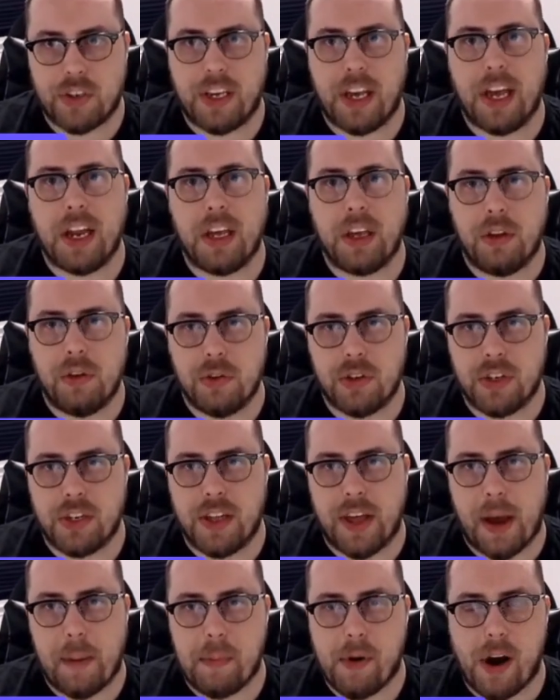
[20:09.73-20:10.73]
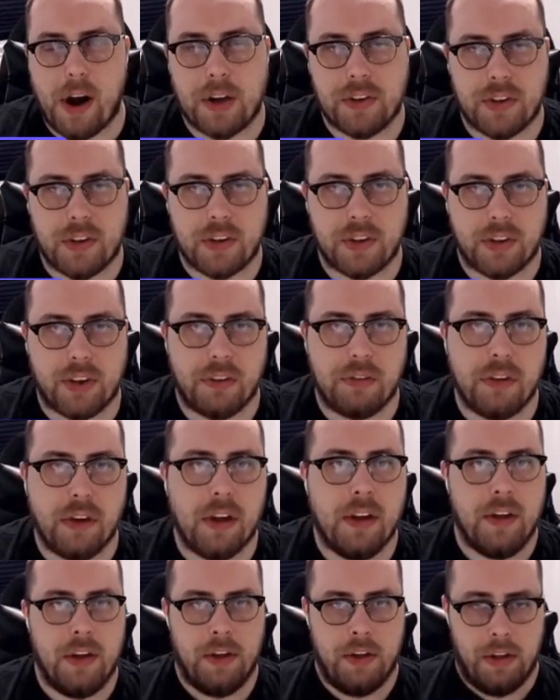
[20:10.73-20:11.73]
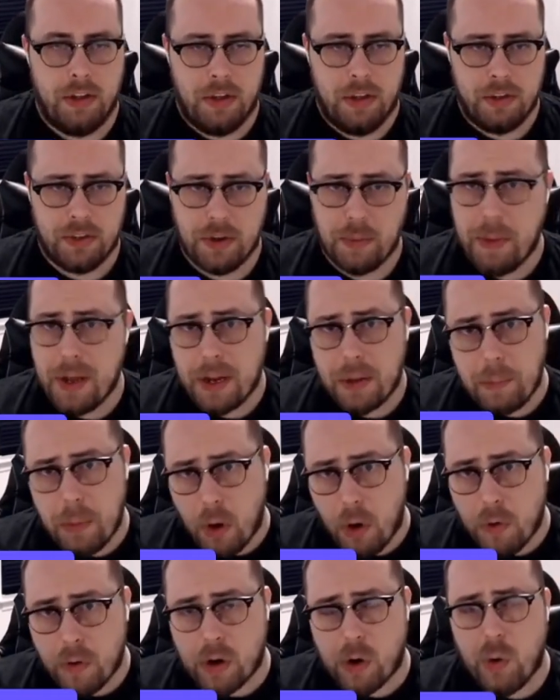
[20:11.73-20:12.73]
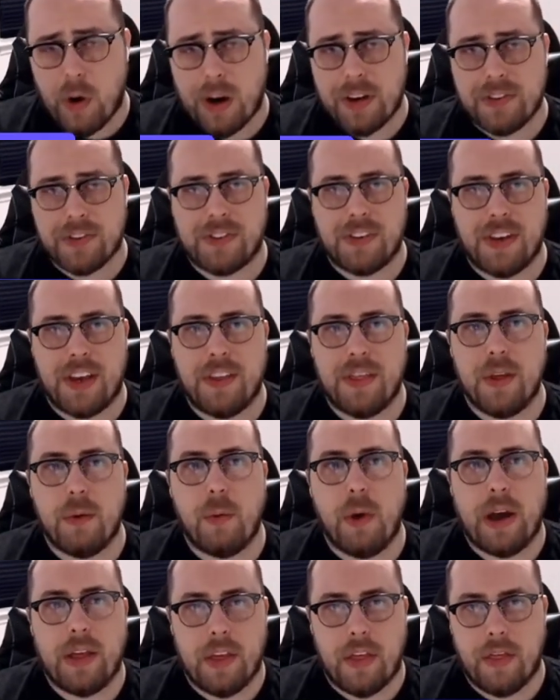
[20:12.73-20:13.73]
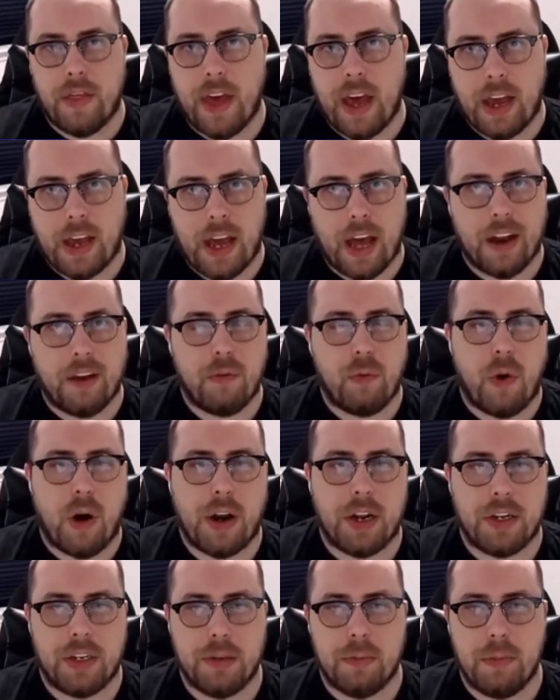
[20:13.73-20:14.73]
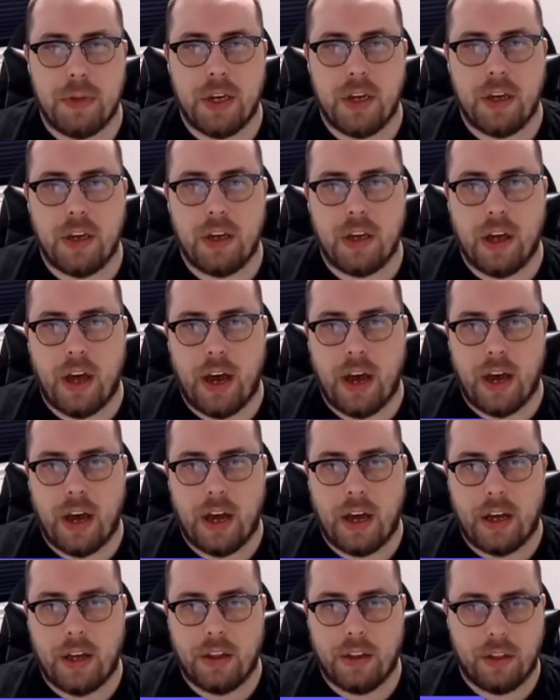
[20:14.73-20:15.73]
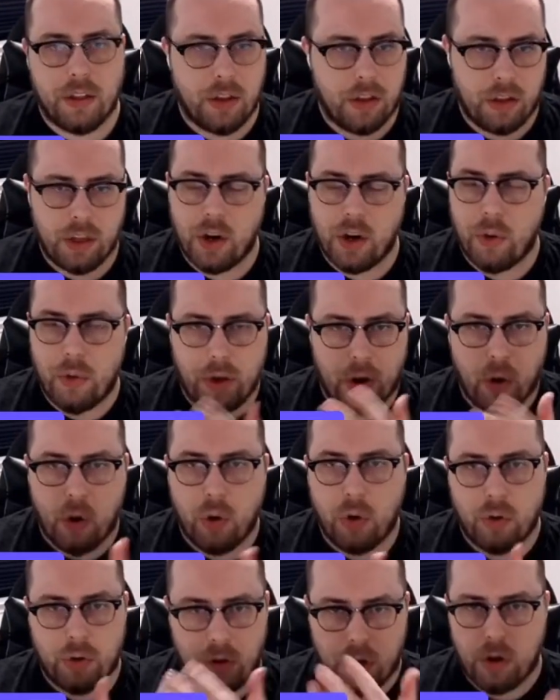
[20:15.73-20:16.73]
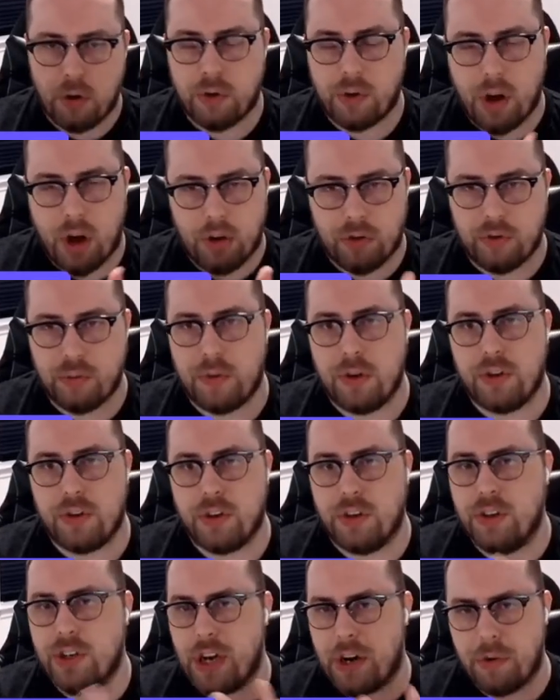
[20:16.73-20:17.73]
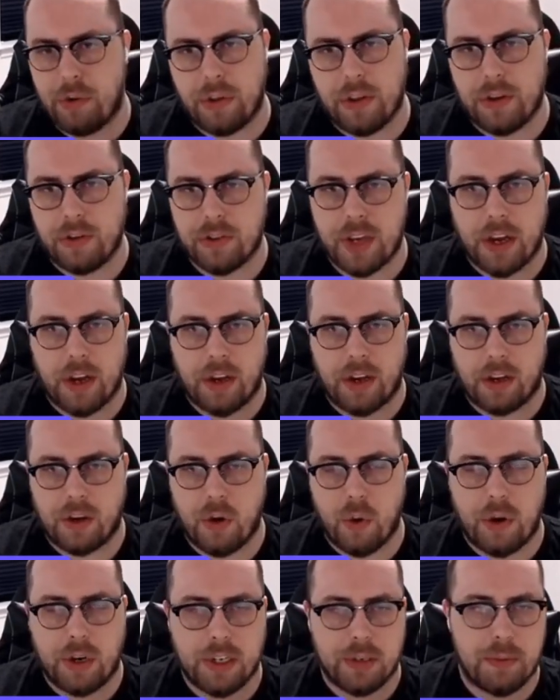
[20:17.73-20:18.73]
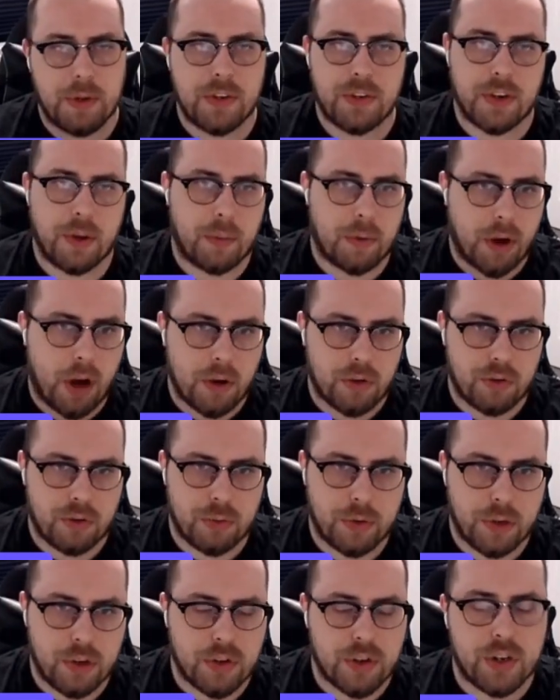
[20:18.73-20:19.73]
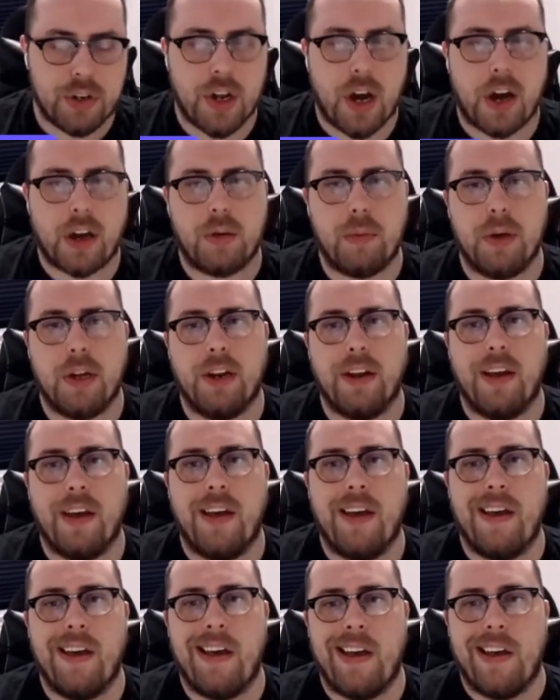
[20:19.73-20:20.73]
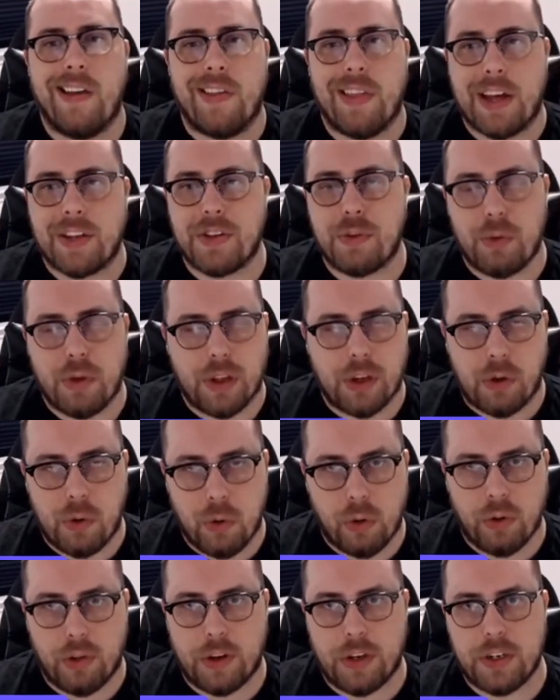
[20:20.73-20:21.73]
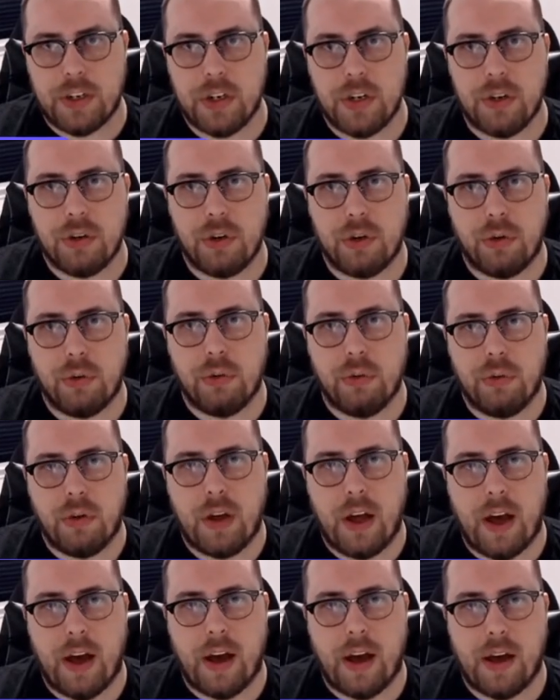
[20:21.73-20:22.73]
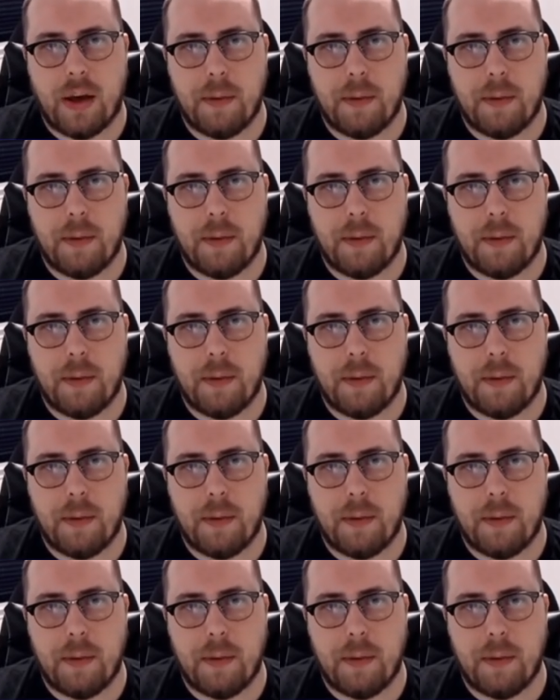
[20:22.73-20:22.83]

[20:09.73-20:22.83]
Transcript: just getting used to that process of submitting pull requests in the way that they kind of want it to be. The whole code contribution generally is going to be some contribution document. That's a really cool thing to do.